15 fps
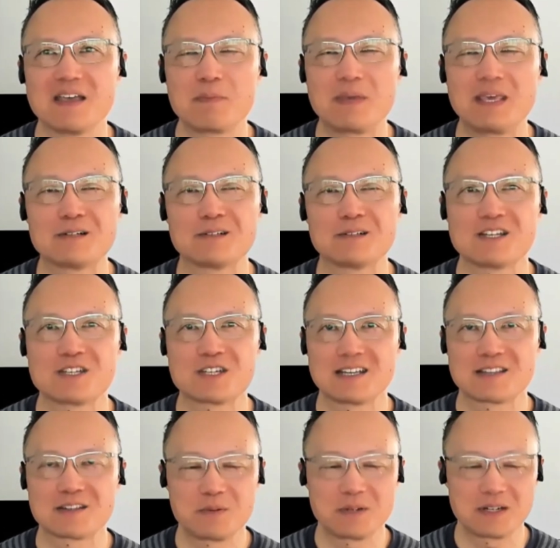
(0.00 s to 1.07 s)
Peter Lynch,
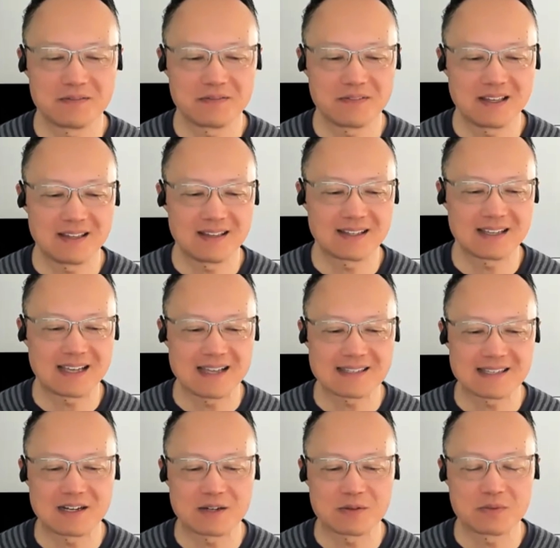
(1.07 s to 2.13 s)
another one of the guys
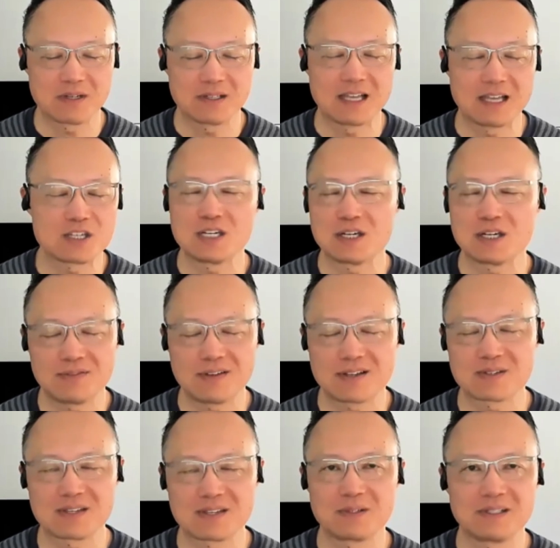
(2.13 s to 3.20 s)
that are legendary
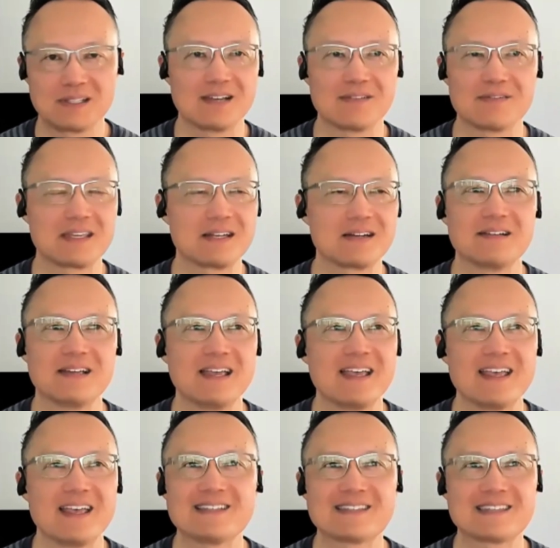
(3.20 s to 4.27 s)
investors, I really love it.
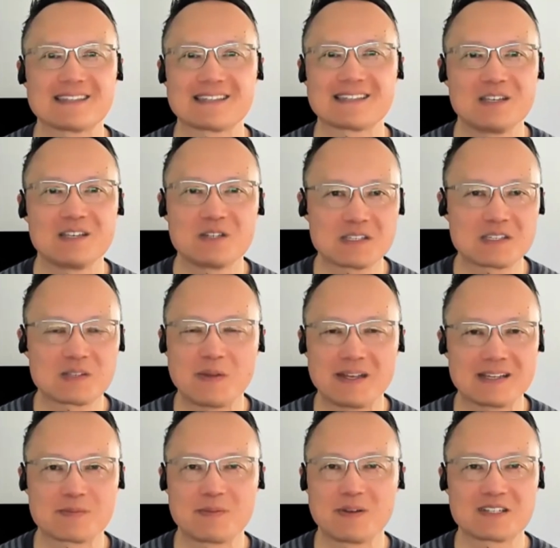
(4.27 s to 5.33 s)
He says like you should spend
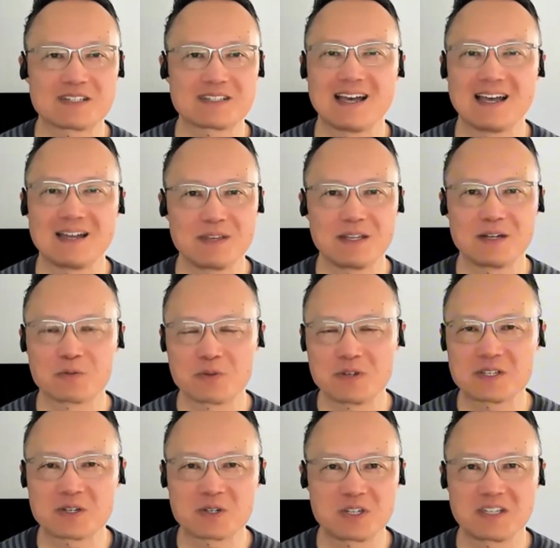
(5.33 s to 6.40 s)
as much time,
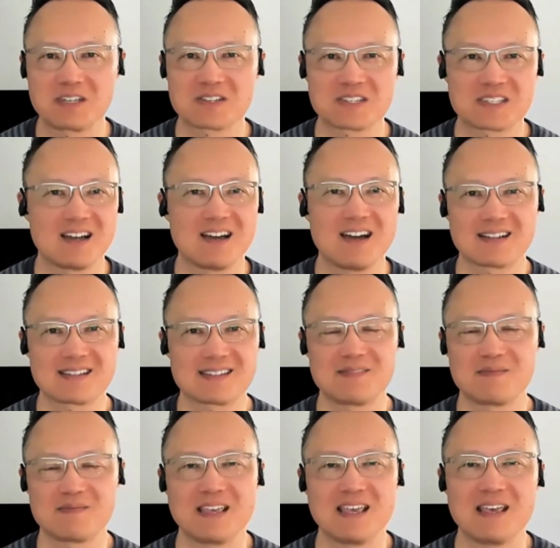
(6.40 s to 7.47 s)
researching your stocks
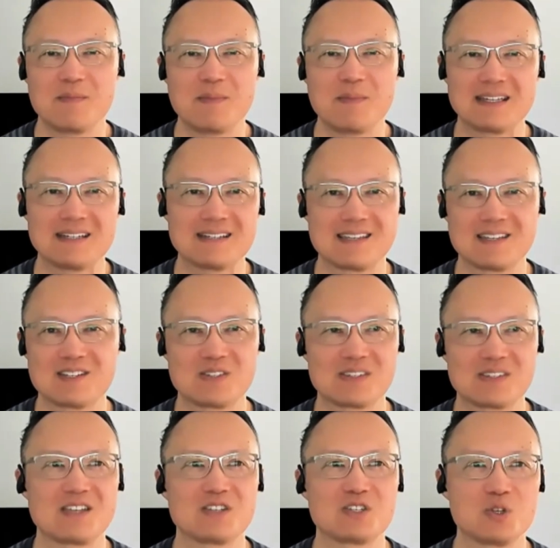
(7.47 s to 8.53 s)
and making decisions
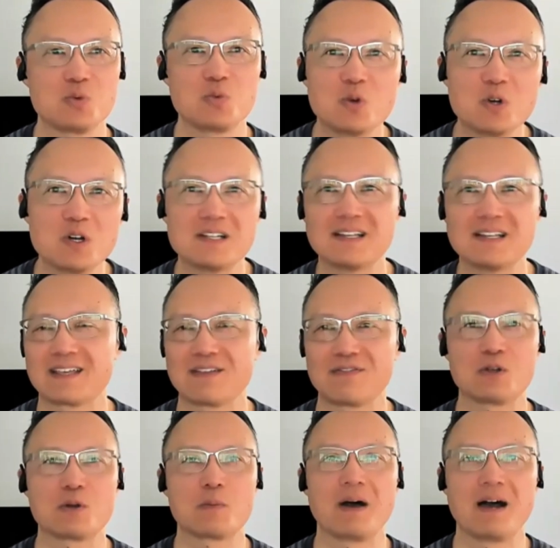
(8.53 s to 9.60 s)
as you would like if
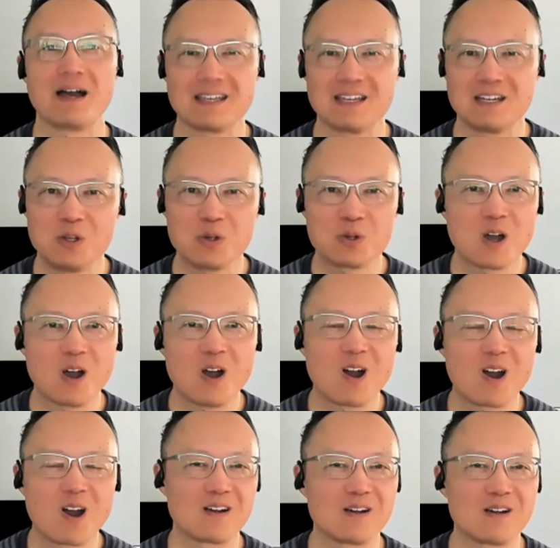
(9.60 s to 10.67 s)
you were buying a new
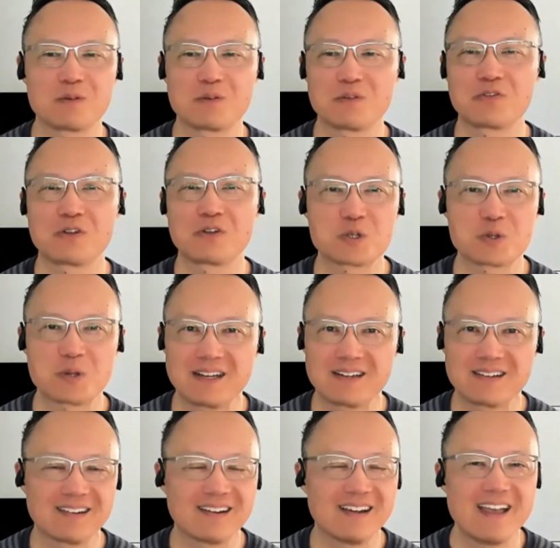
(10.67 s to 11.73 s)
car or
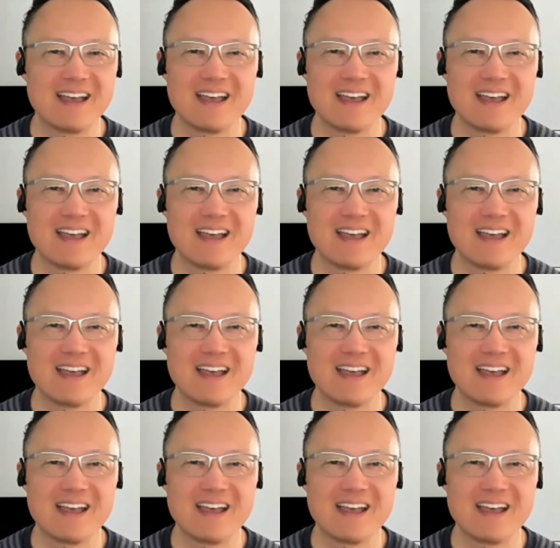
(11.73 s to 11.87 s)
refrigerator.